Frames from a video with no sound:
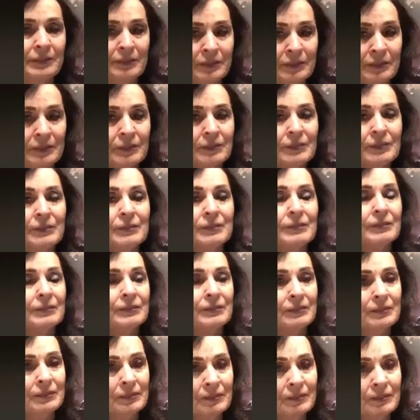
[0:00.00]

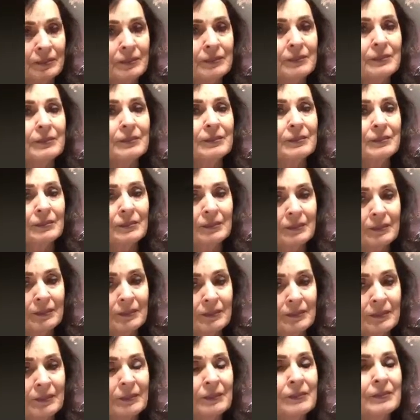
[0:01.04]

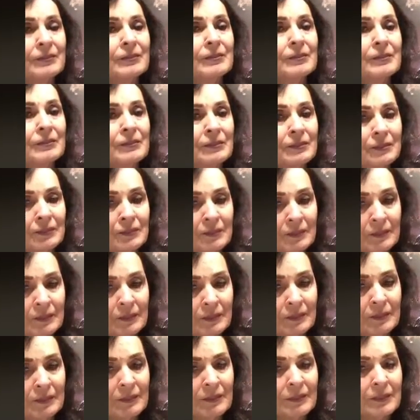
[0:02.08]

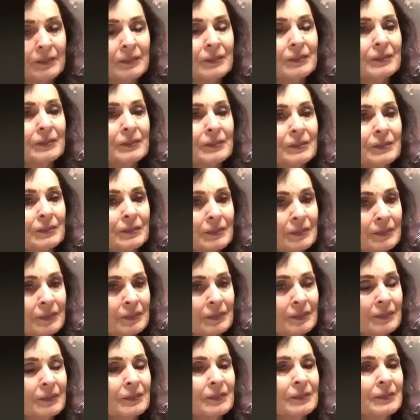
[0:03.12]

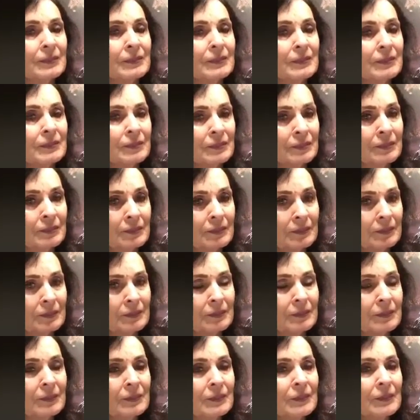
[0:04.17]

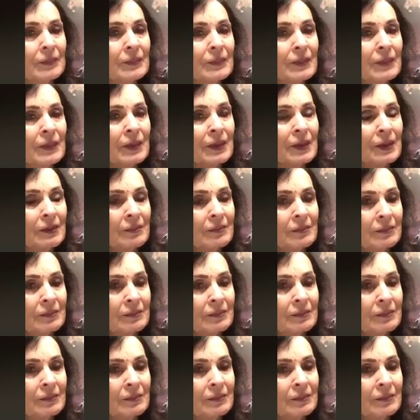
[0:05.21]
The person shown says nothing.